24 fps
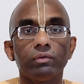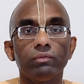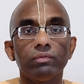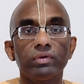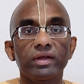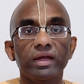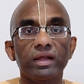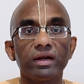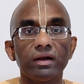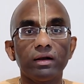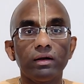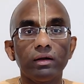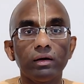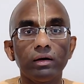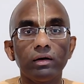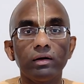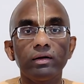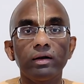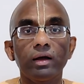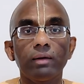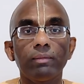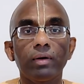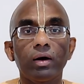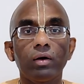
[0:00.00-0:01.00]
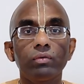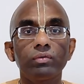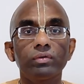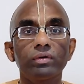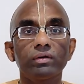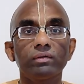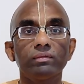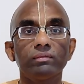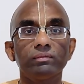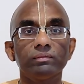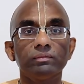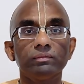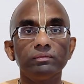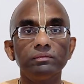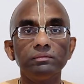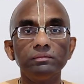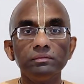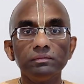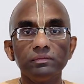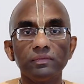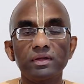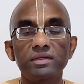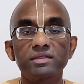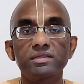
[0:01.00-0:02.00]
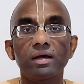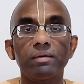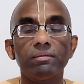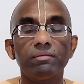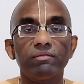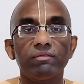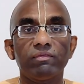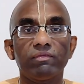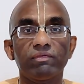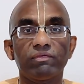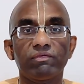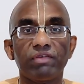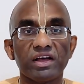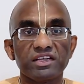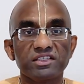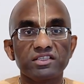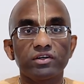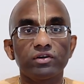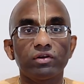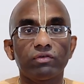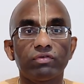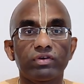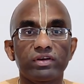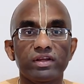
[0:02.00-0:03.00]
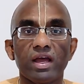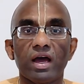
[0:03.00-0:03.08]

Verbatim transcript: We can learn about some facet of